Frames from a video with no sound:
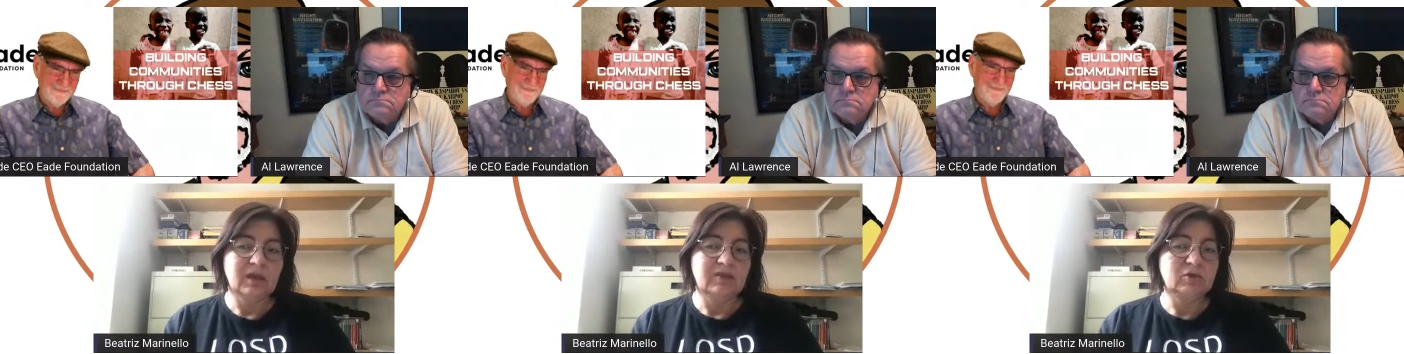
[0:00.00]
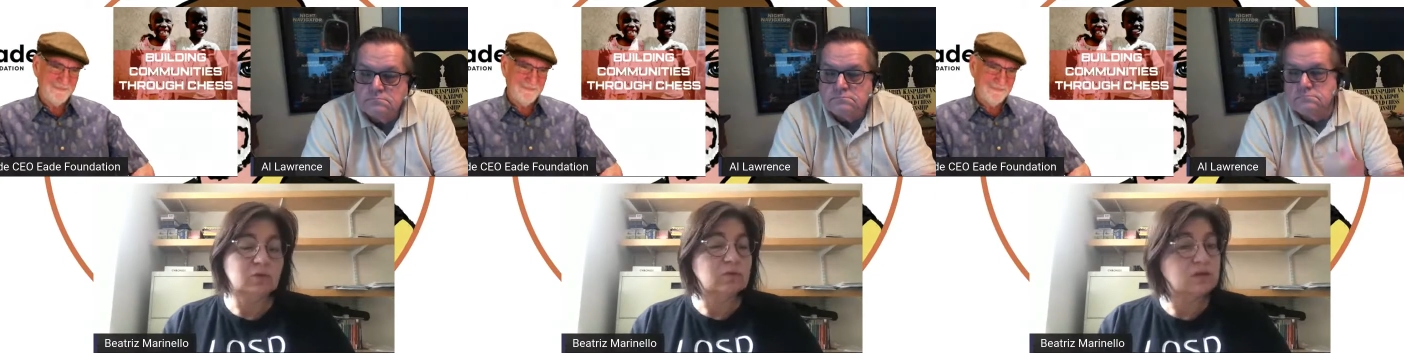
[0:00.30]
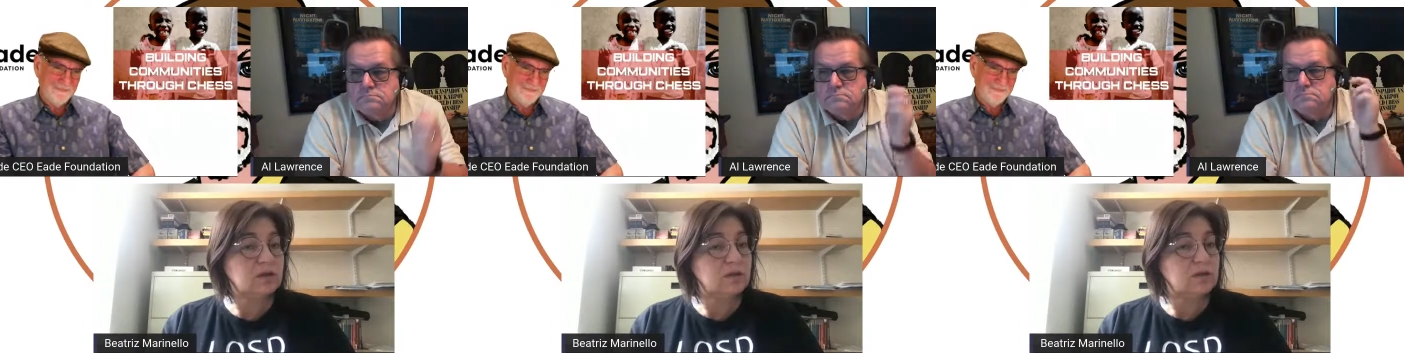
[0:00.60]
Speaker 1: So it
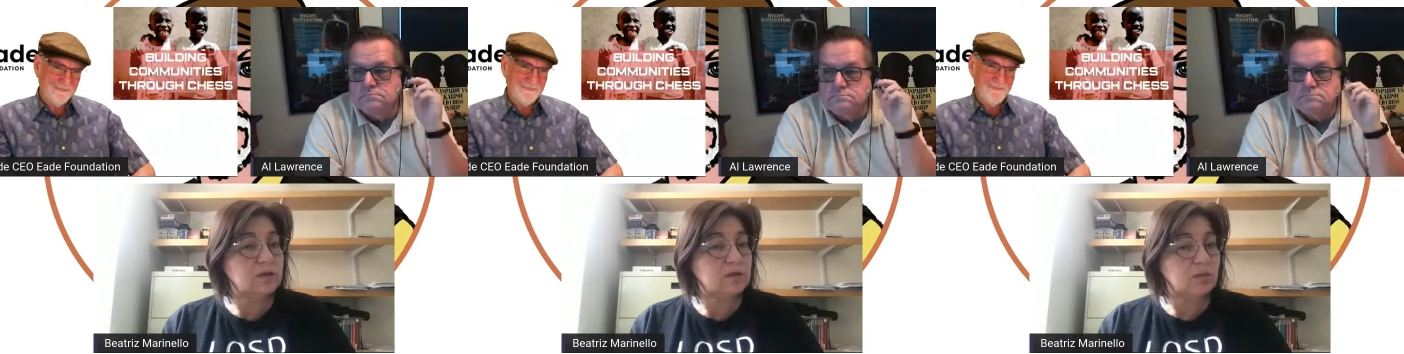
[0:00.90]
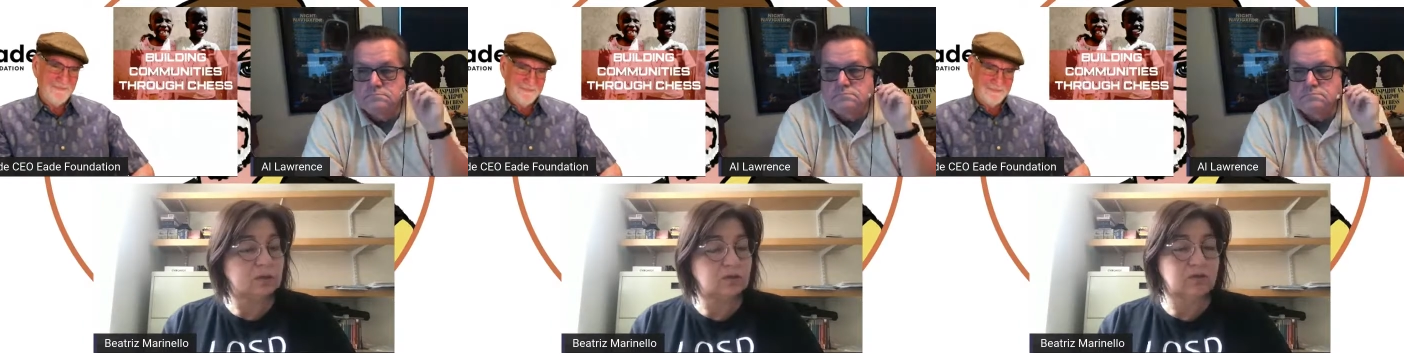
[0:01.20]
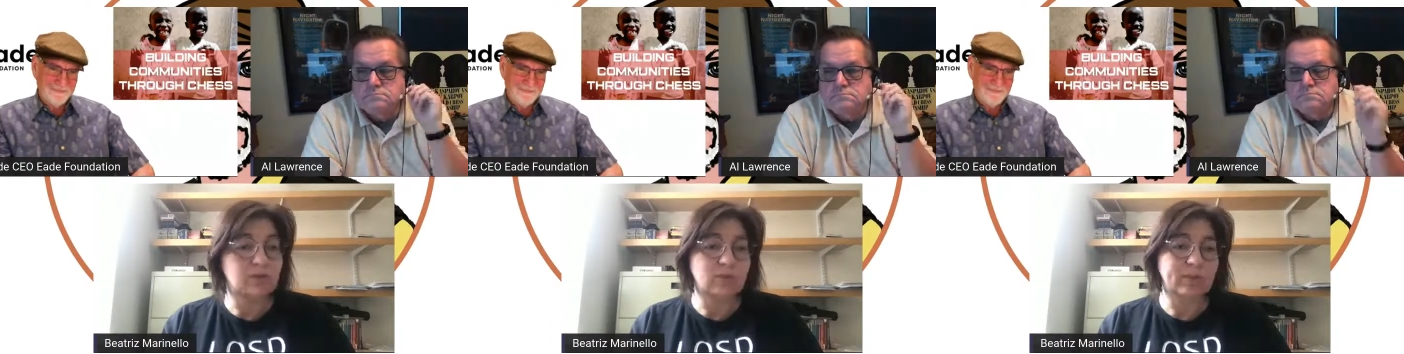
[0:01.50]
was a
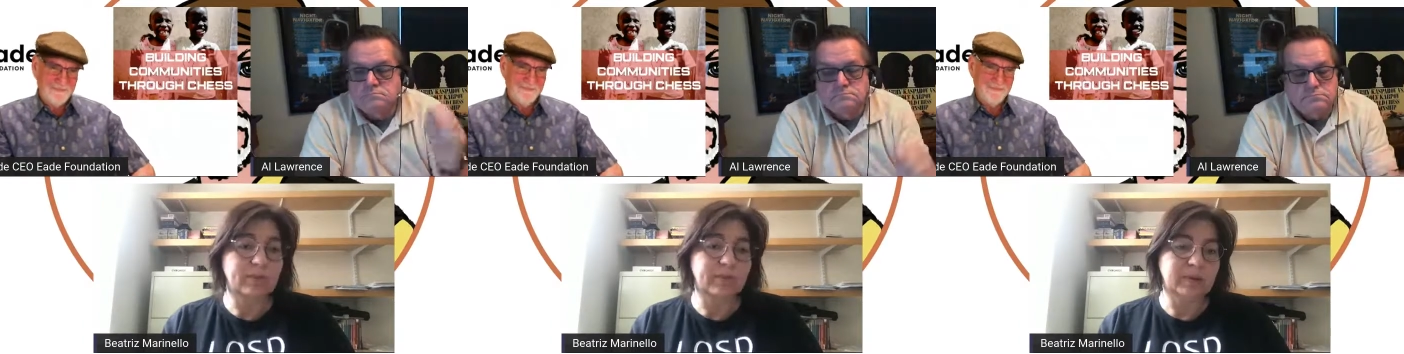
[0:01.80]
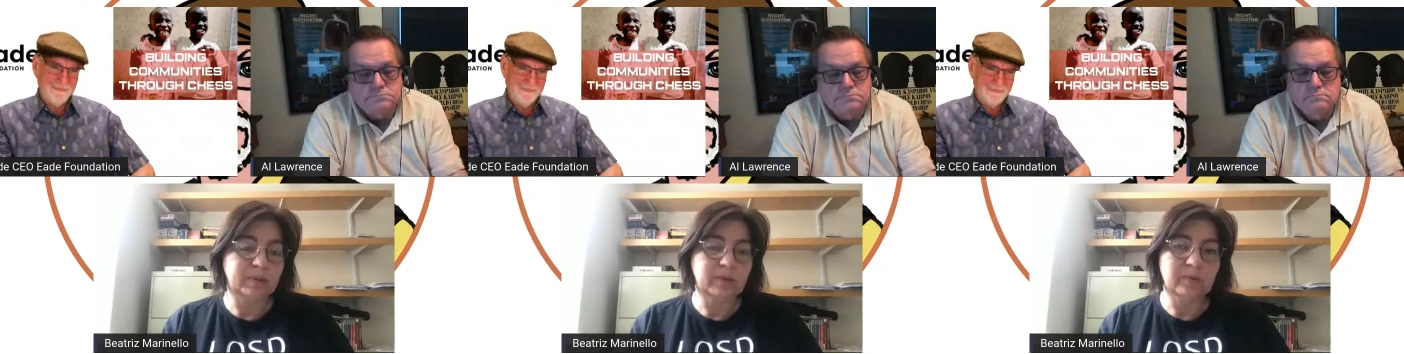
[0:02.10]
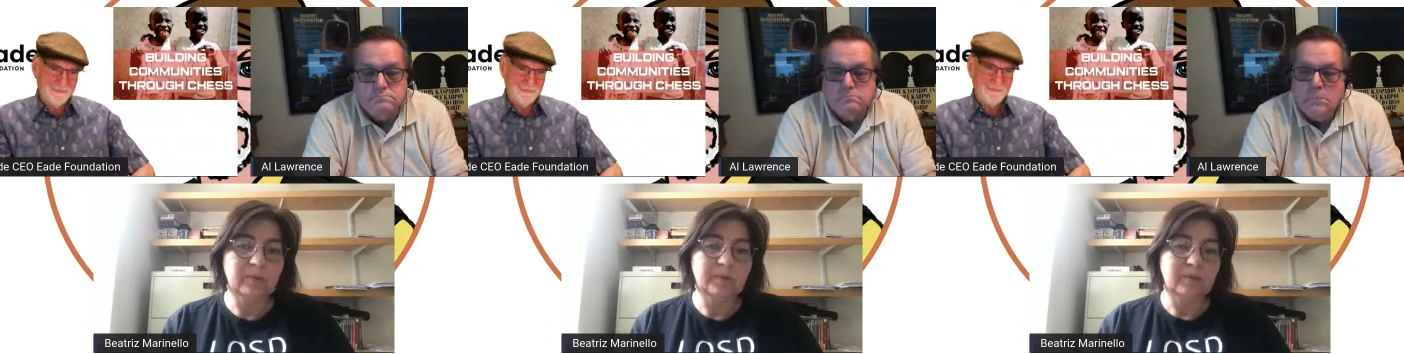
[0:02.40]
wonderful group of
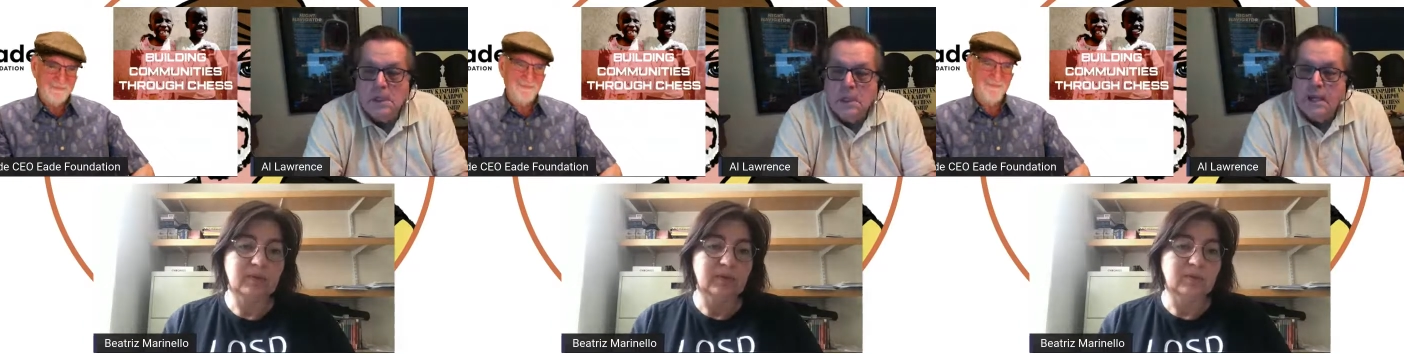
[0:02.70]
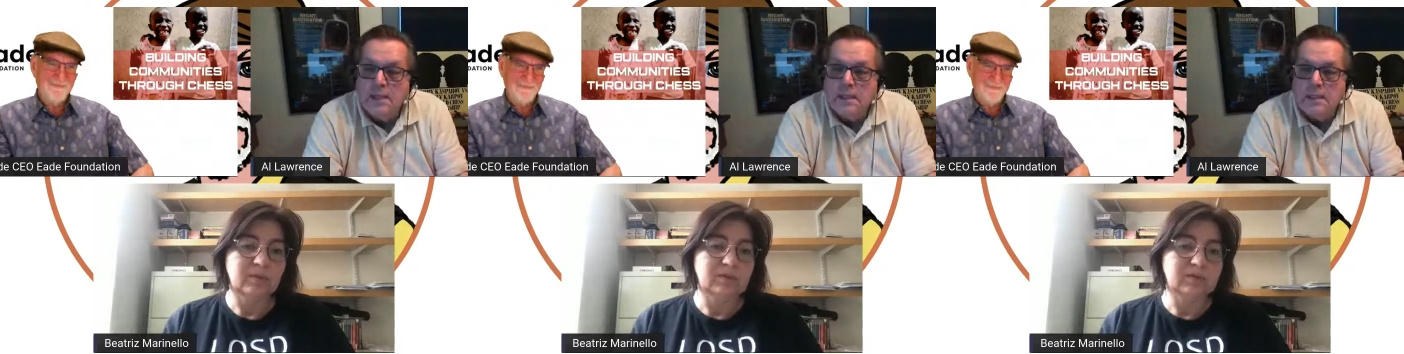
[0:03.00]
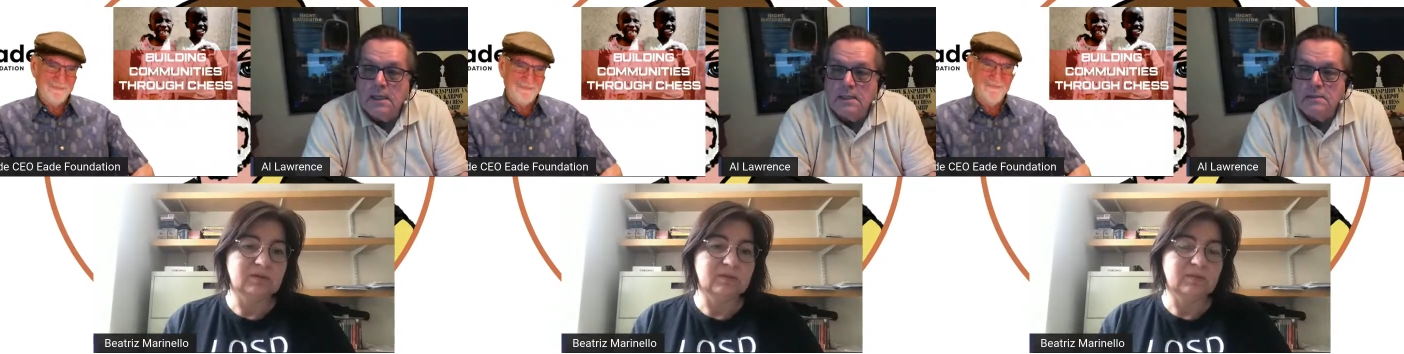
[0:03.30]
people
Speaker 2: and I
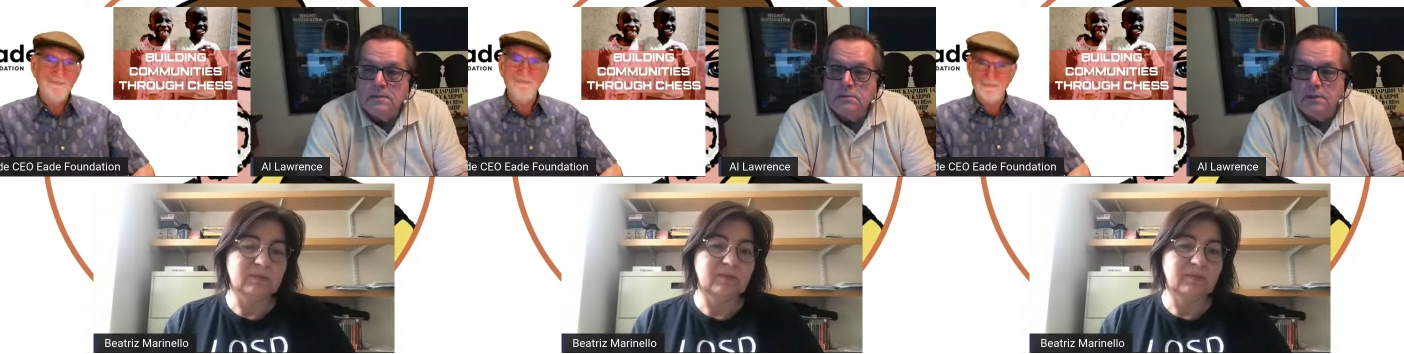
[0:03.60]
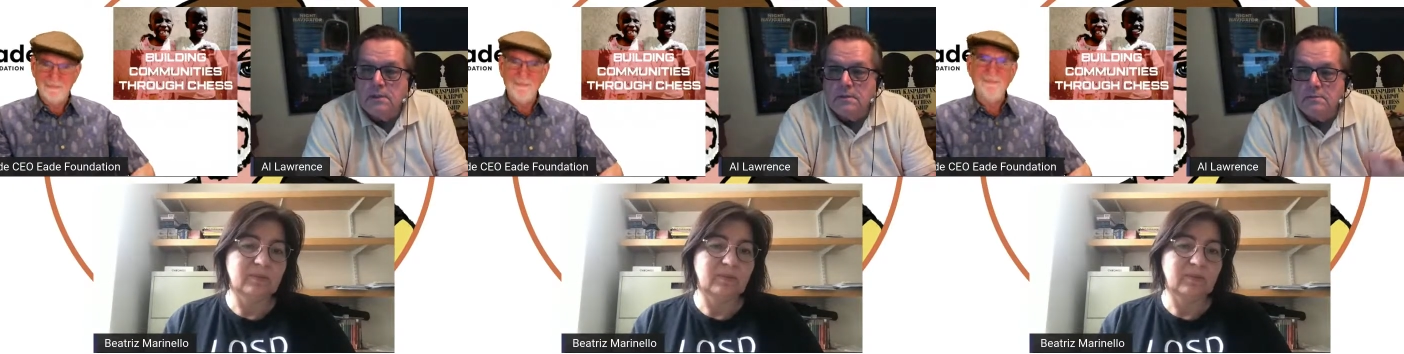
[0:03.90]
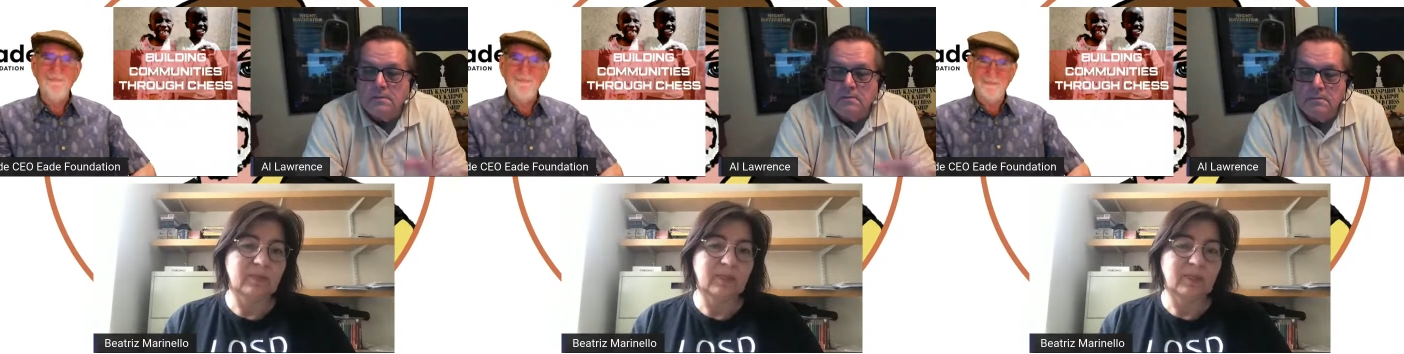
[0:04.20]
and I just want to
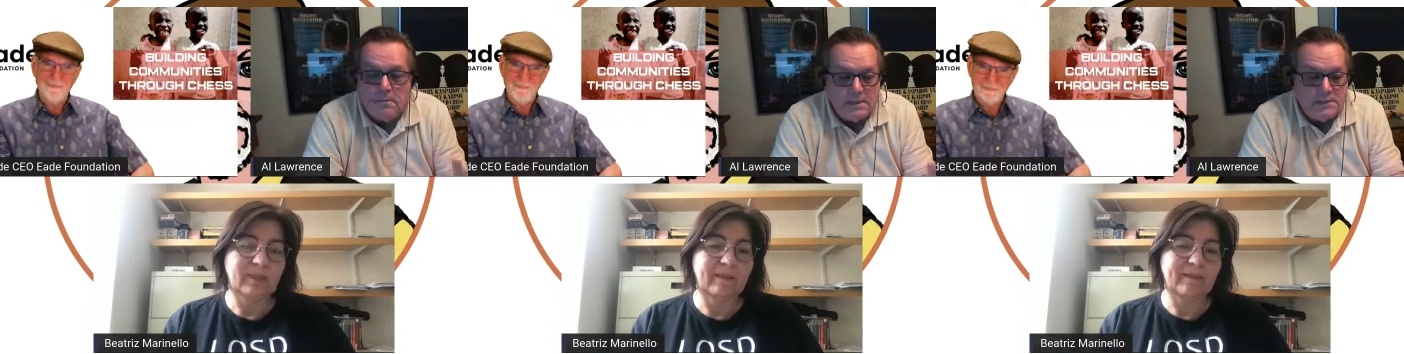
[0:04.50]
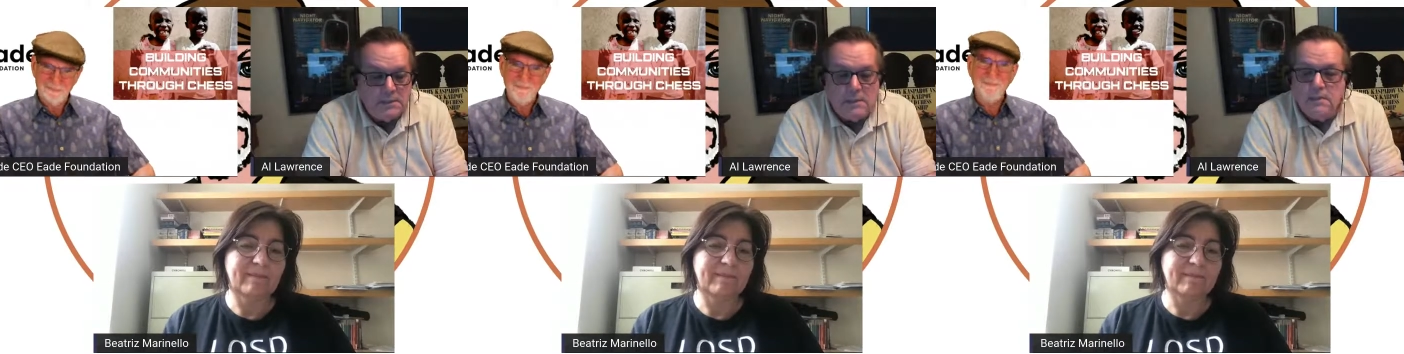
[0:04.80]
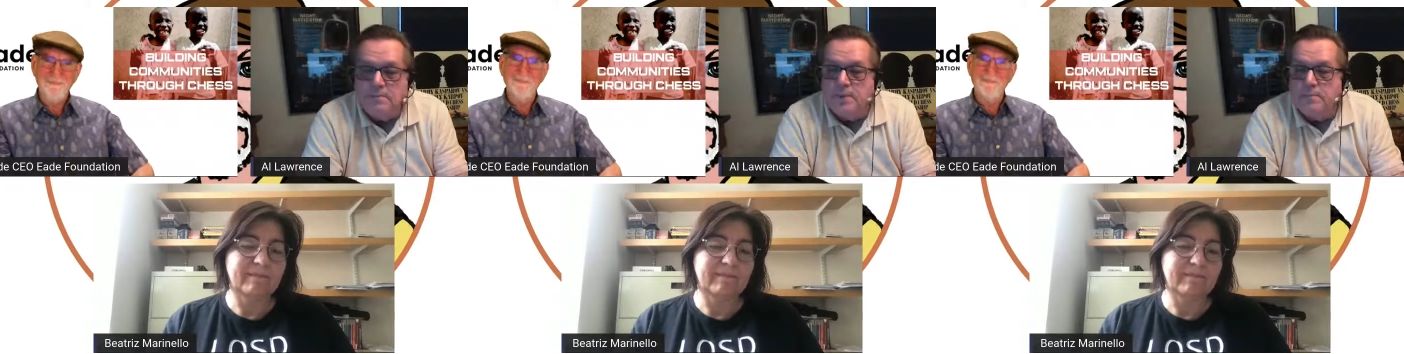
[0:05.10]
mention again
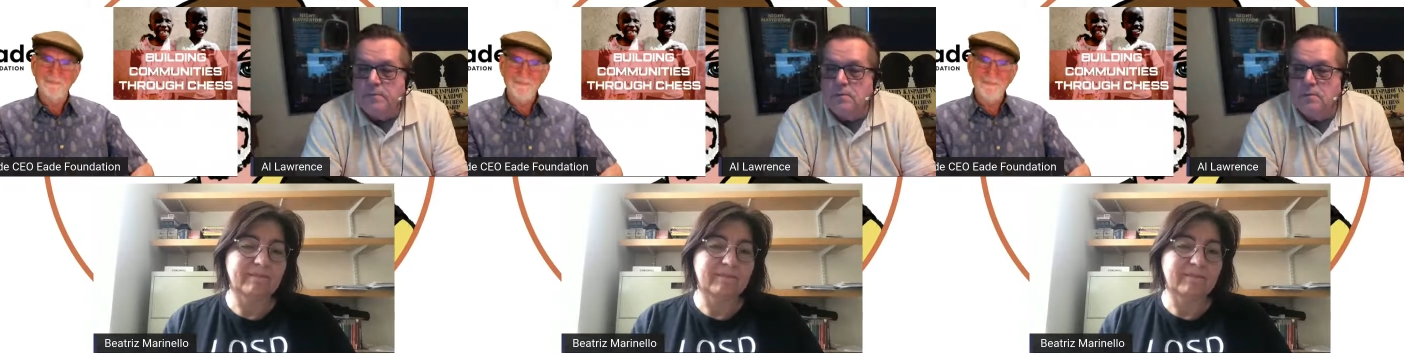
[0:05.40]
the people